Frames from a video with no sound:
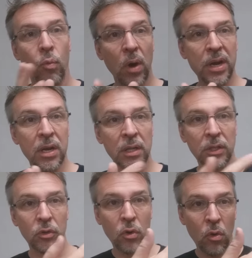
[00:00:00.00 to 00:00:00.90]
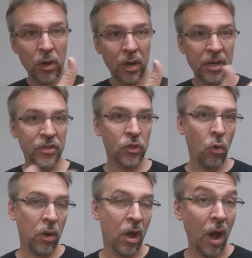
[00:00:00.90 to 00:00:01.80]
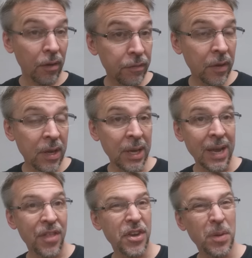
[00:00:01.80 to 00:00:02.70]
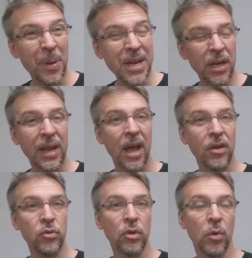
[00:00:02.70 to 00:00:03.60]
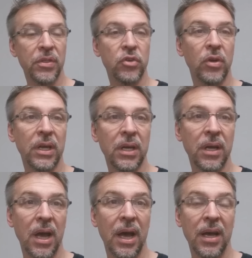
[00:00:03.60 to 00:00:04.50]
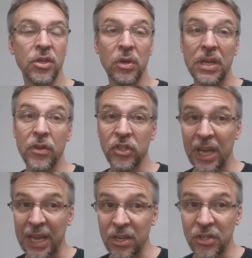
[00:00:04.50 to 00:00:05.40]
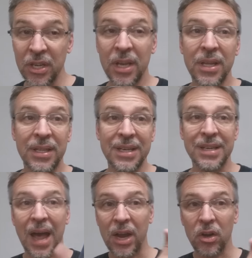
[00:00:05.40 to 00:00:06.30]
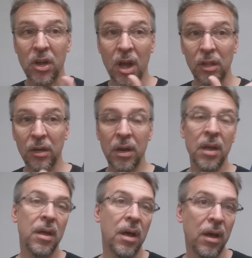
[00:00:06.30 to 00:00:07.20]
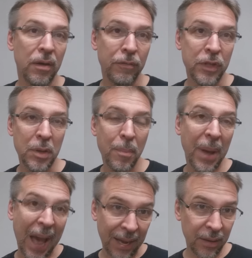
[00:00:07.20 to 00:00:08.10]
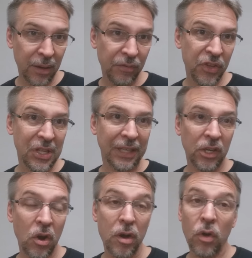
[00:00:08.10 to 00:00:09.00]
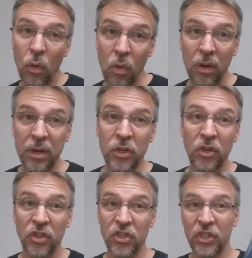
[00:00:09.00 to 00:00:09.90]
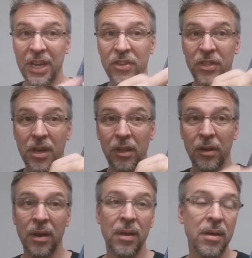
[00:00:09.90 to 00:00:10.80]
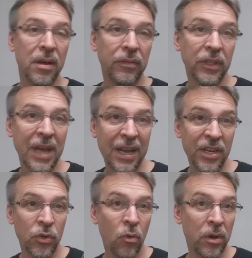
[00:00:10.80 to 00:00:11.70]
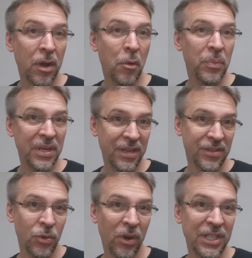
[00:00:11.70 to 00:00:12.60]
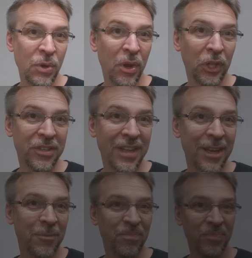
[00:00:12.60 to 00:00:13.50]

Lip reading: One little corner is torn off, and then depending on how you go with the trick, you can either change the entire color of the back of the selected card, or you can just change the color of the tiny torn piece. You wanna see what it looks like?